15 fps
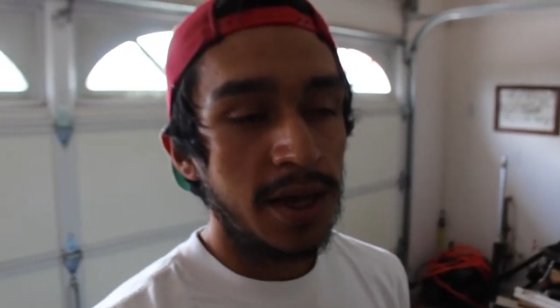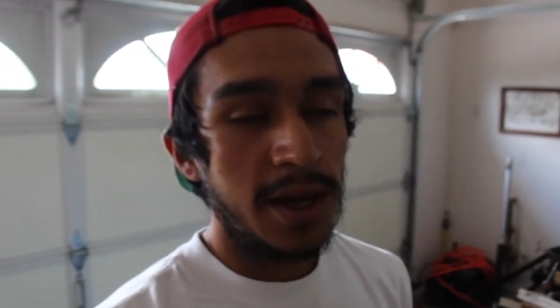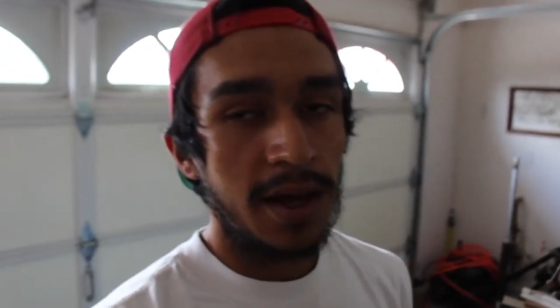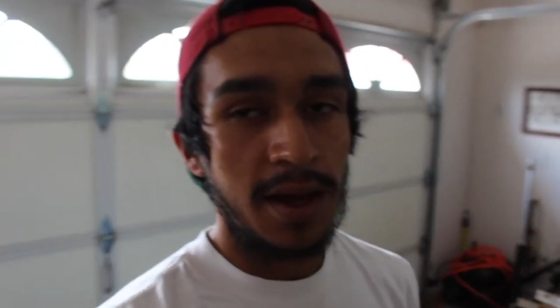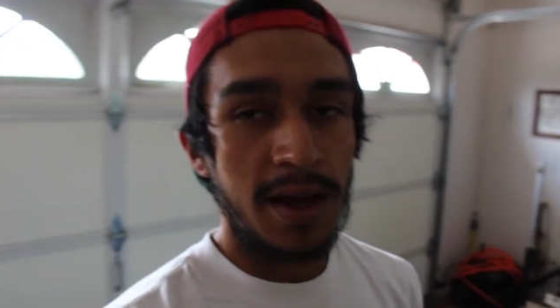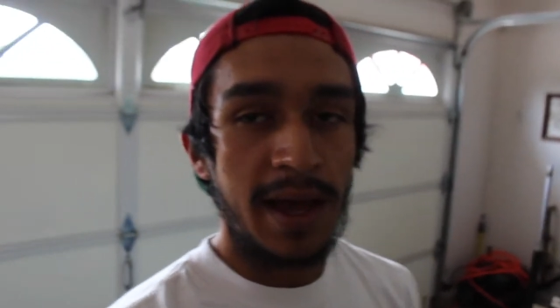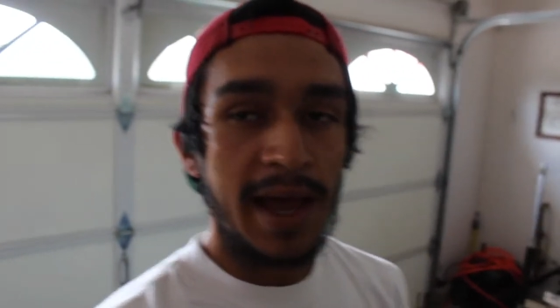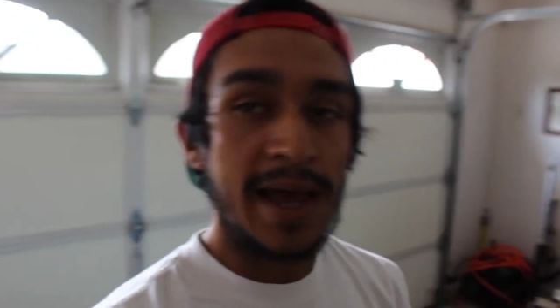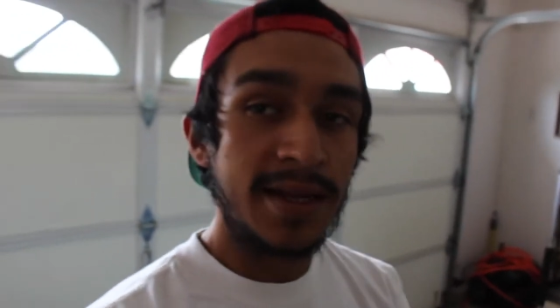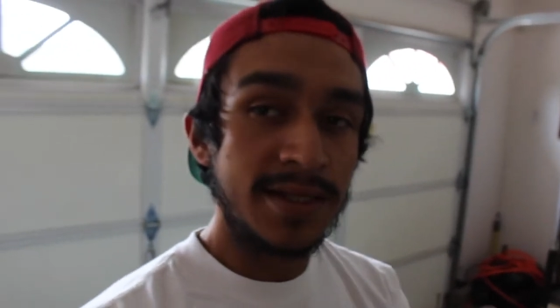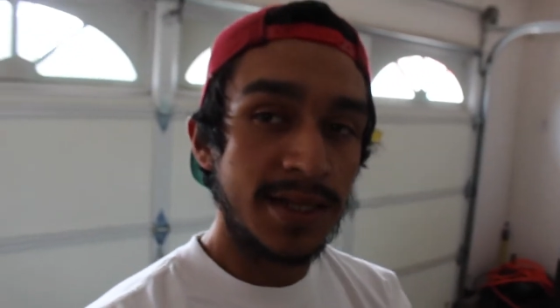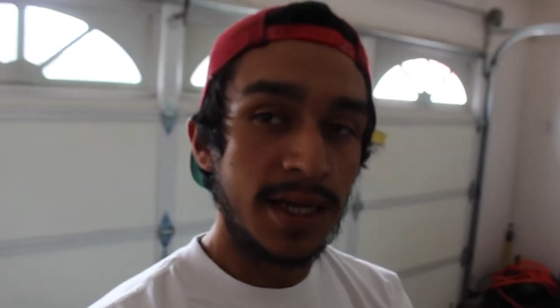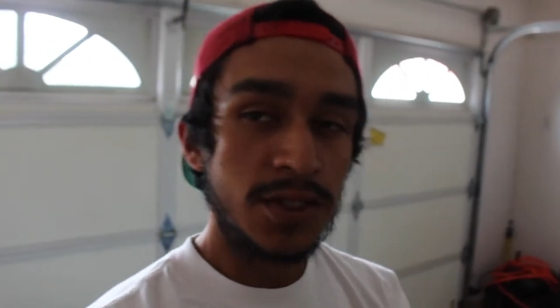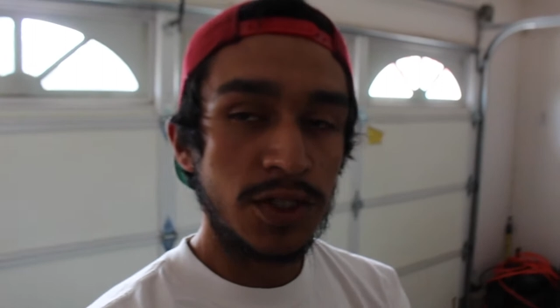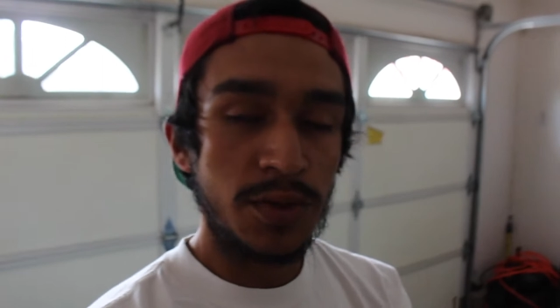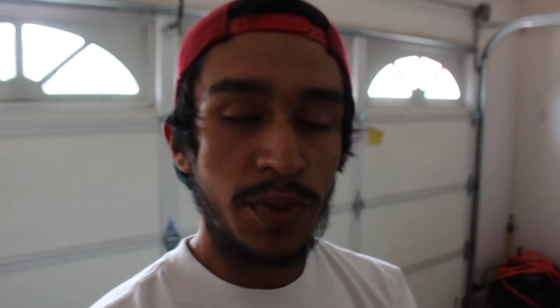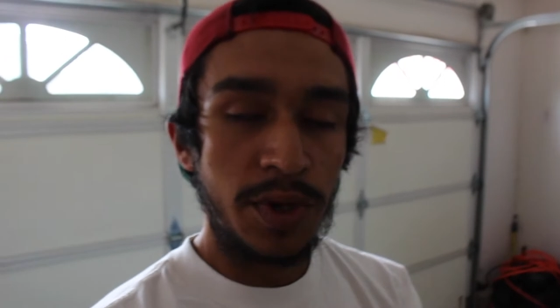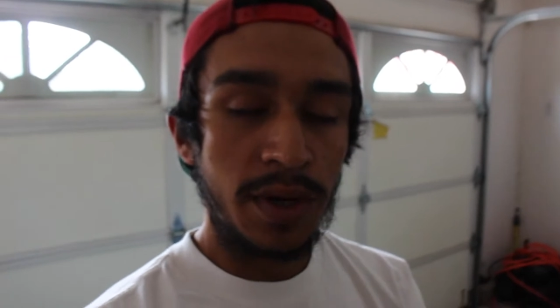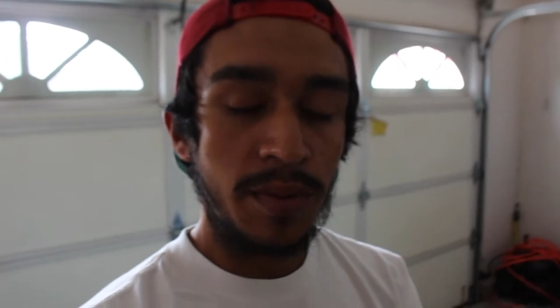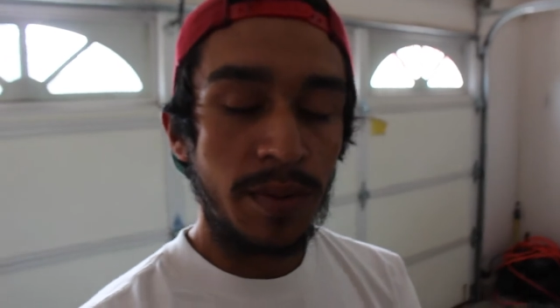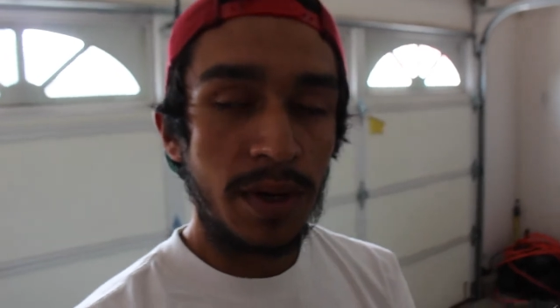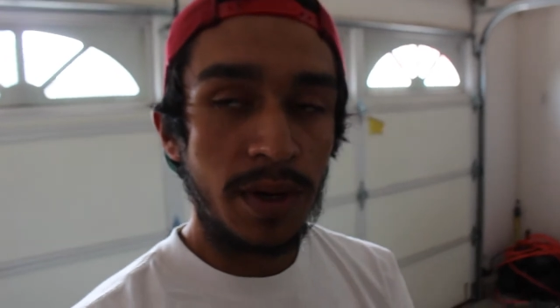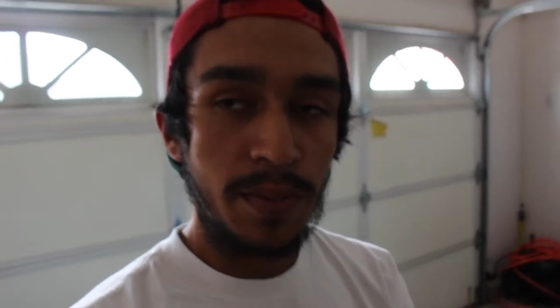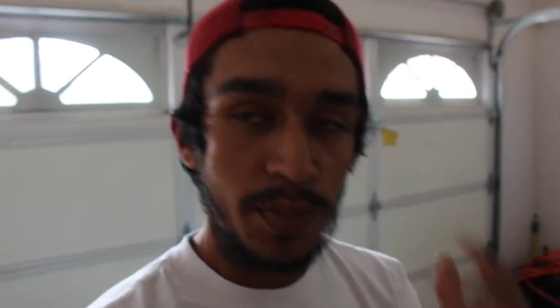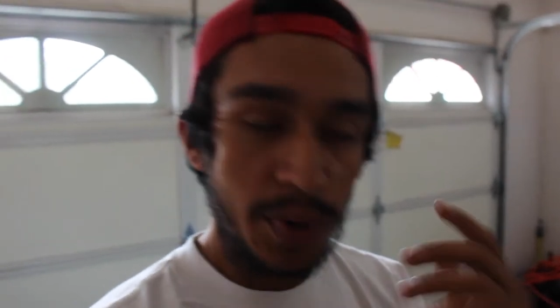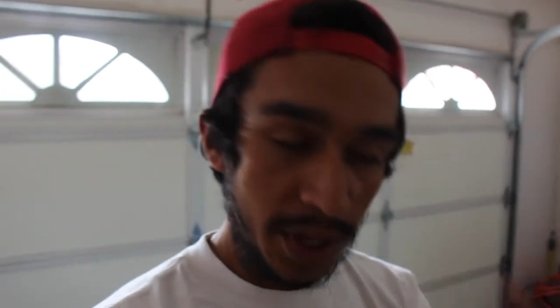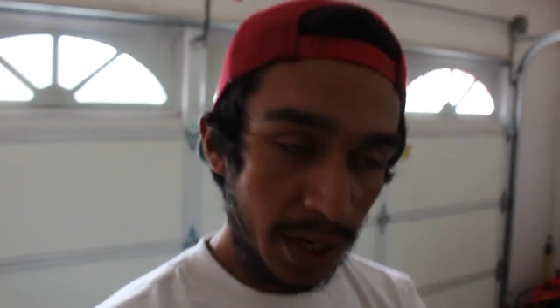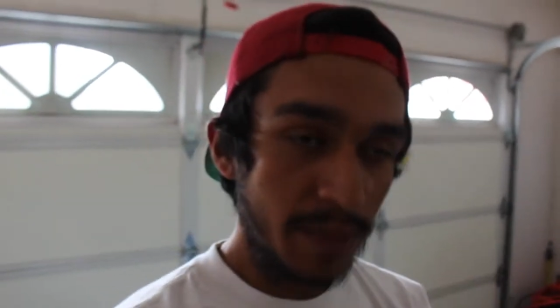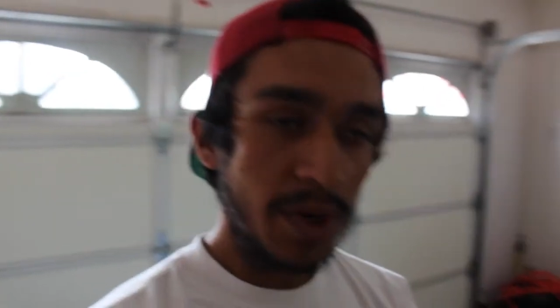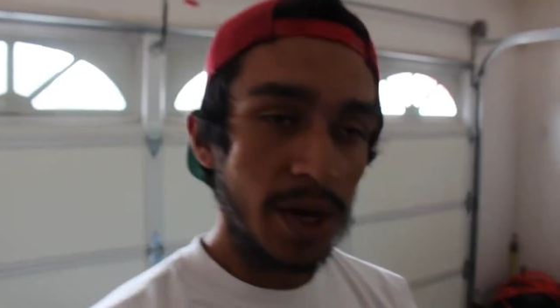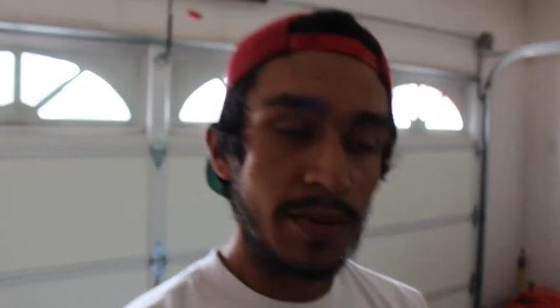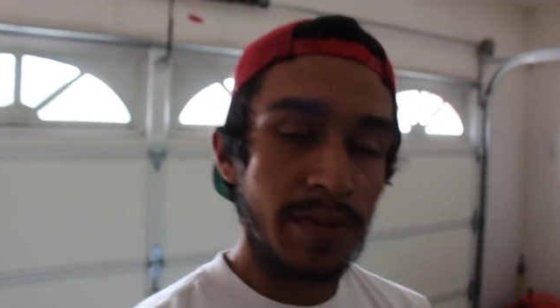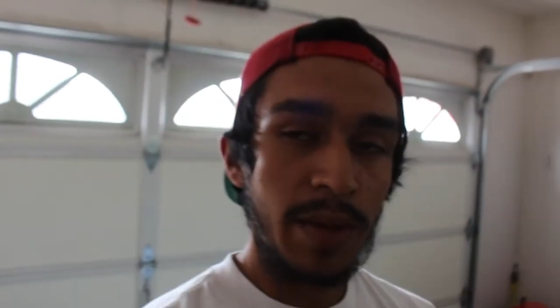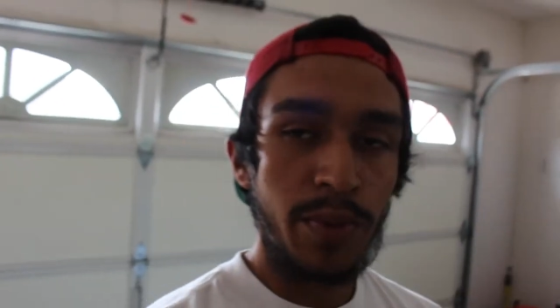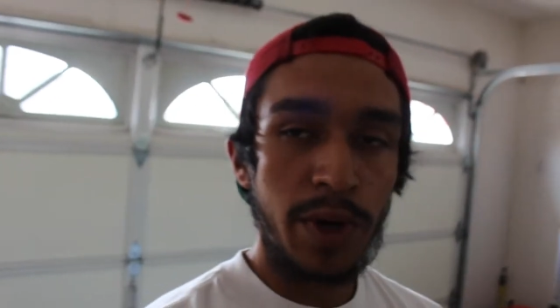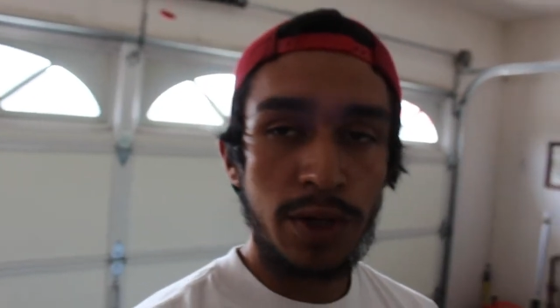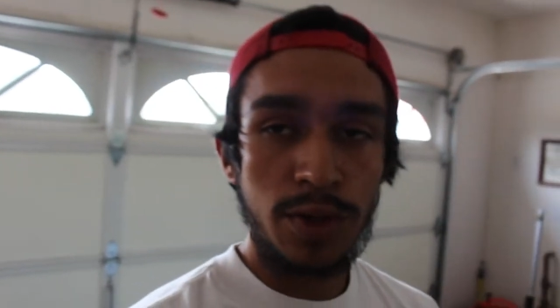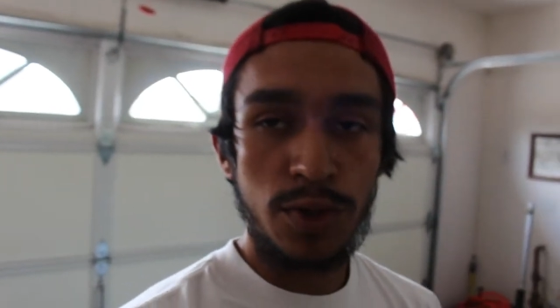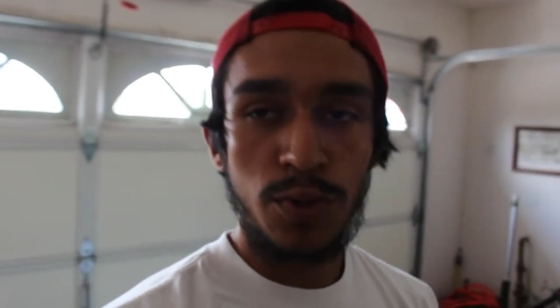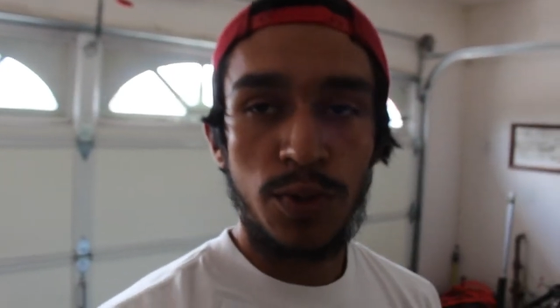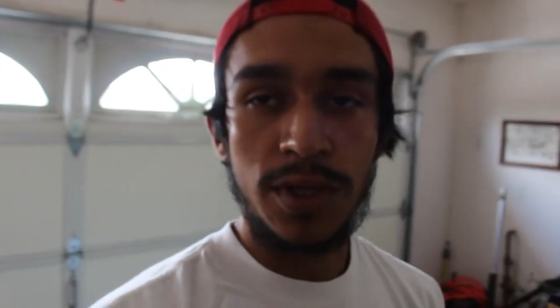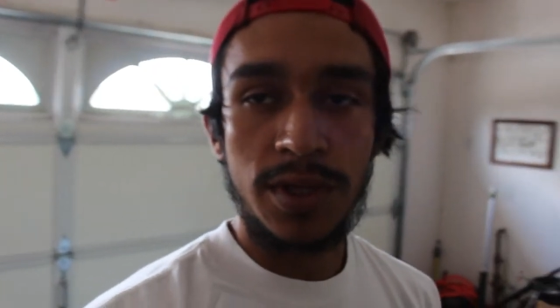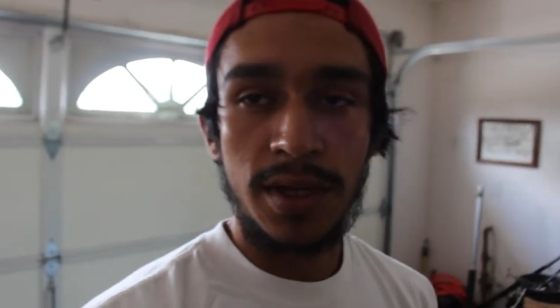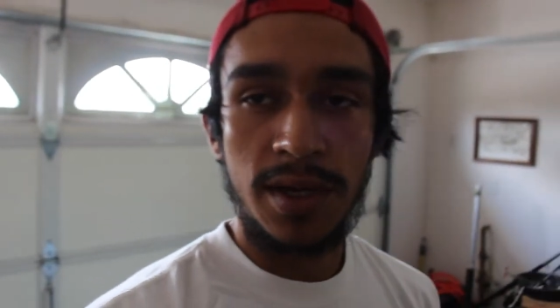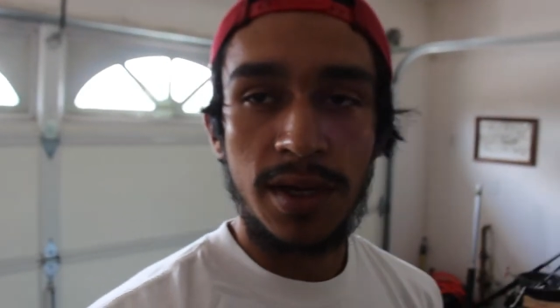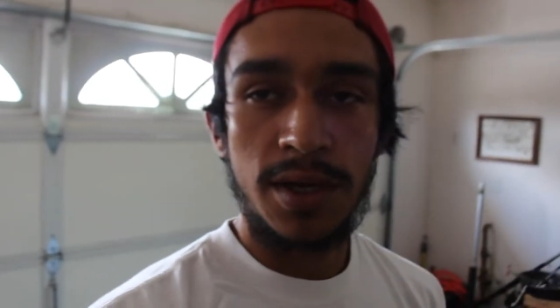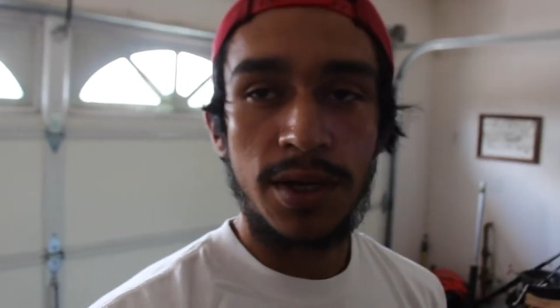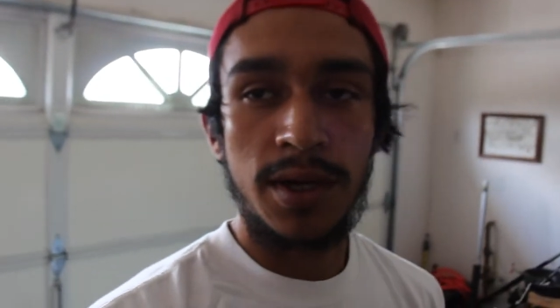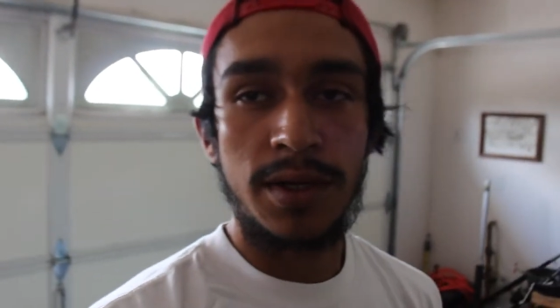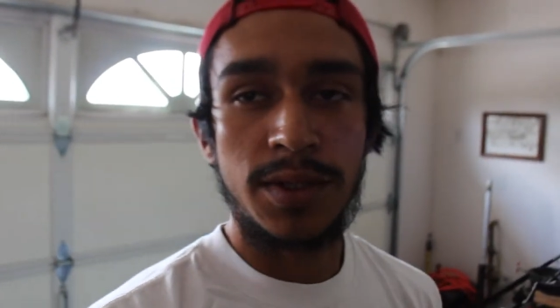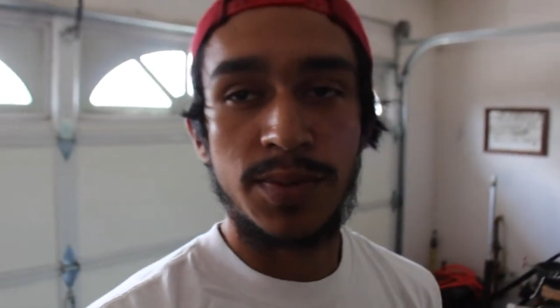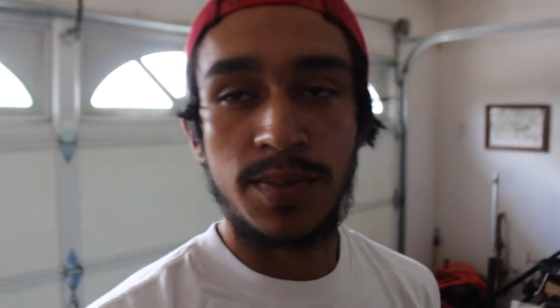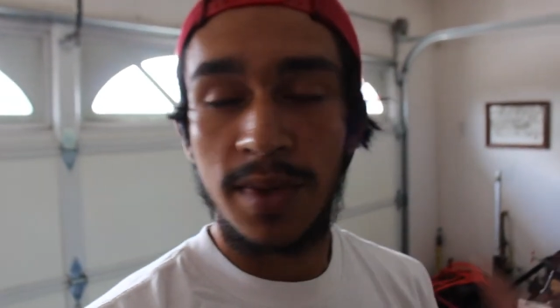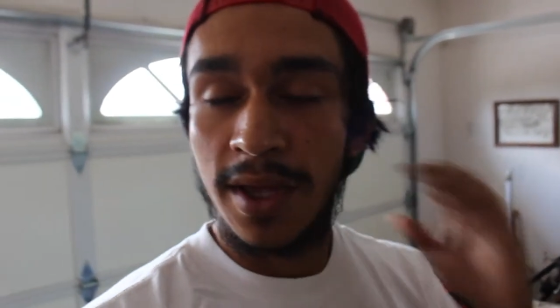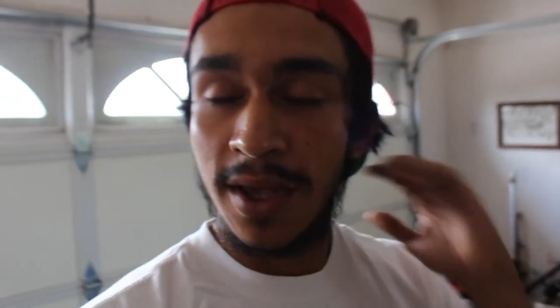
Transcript: I had intentions of putting them on my Prelude with the hood,